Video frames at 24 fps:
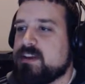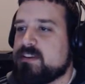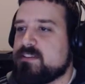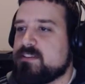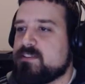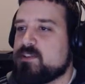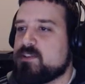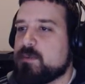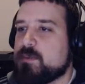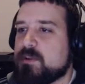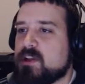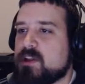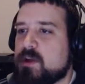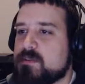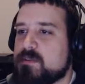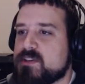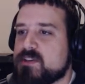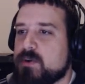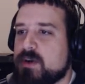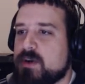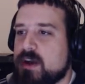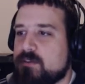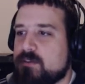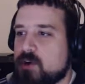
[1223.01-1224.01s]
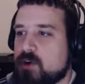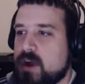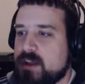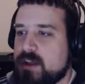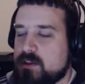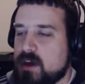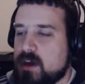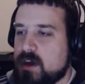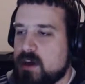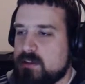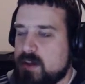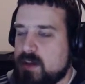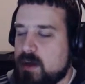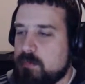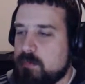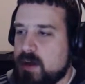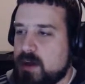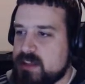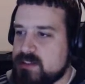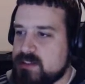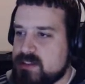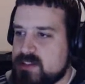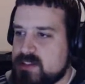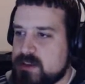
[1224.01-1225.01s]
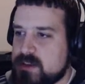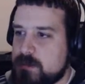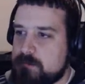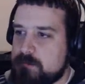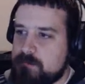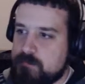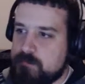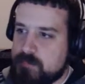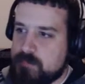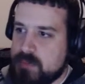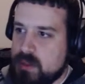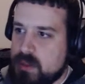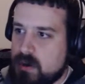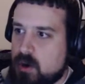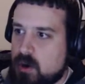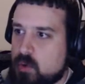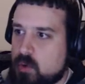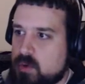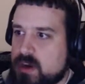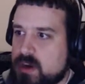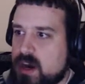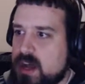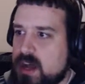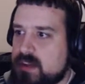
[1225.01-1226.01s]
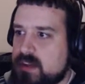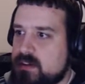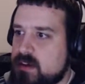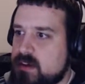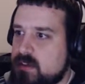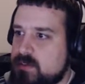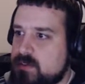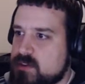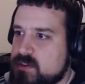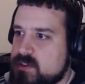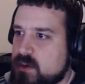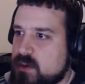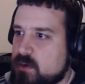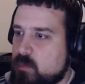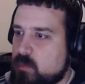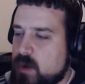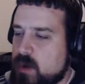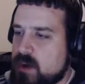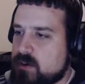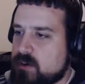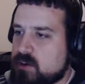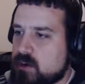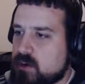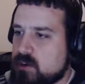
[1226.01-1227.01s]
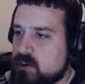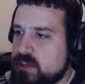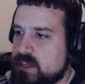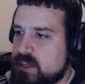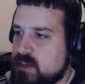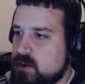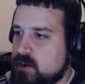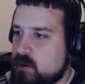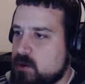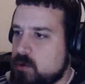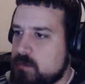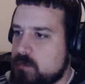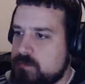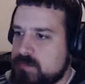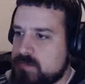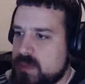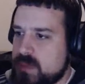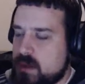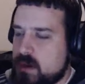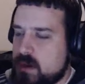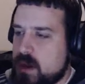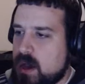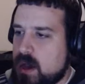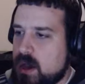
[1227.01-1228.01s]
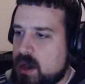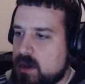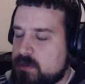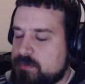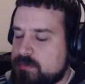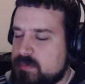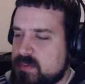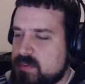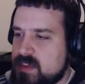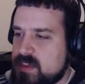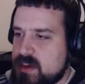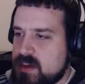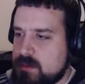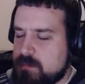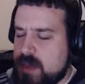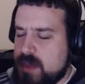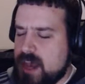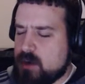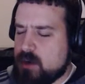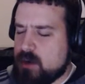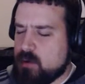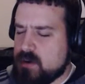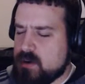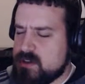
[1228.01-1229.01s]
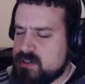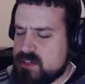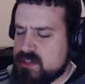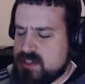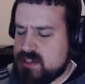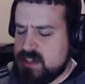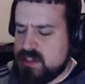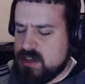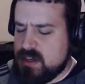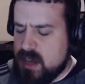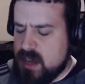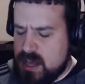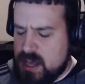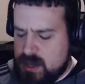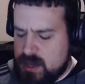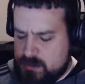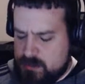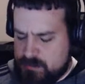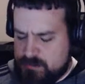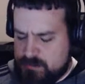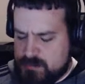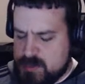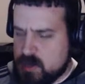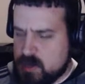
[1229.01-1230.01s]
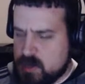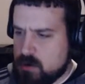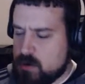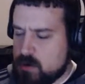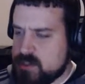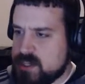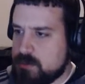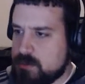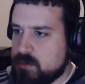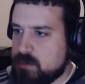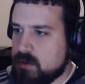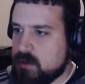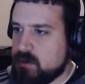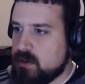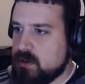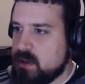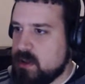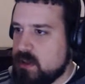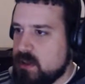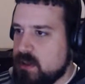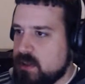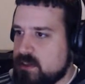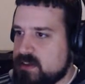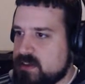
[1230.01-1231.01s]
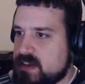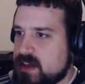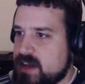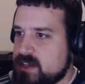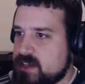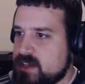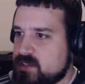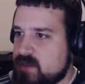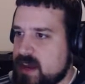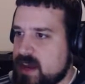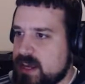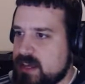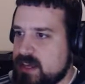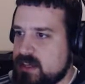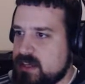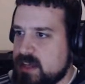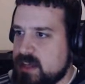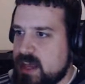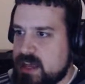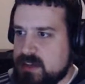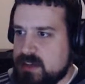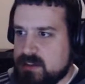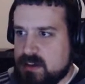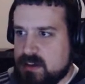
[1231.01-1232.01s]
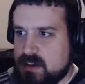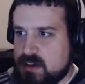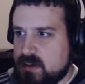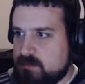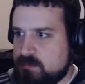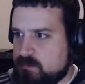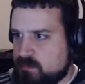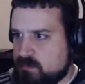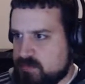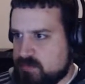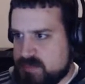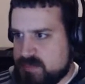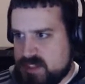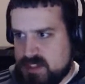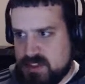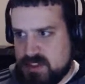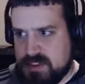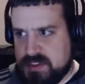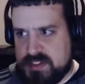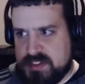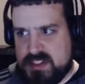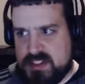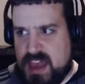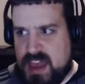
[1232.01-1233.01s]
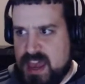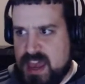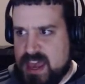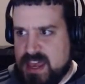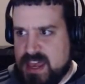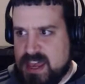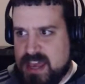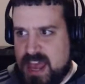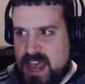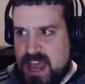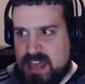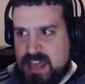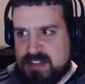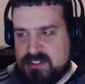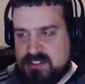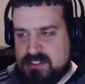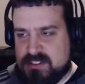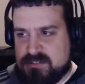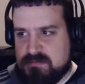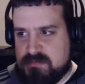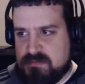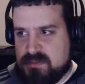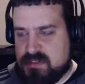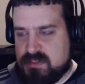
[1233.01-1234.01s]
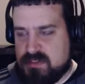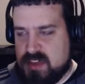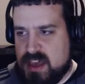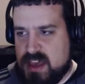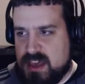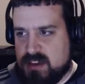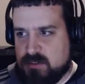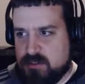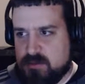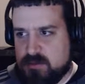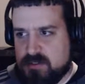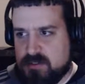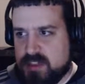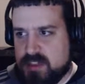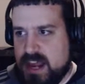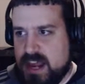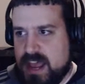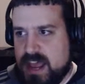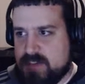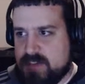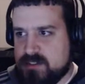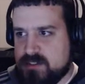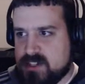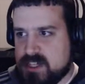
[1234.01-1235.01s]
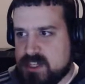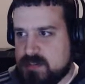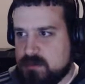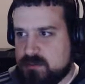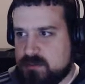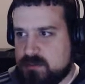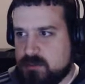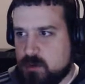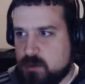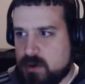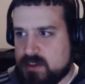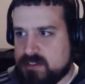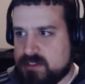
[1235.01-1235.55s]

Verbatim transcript: The stupid alarm is going off. All right, uh, uh, buttons. Oh god, there's a weird curly cue, uh, the backwards um, euro symbol, the tennis racket, and the KX thing that I haven't seen before.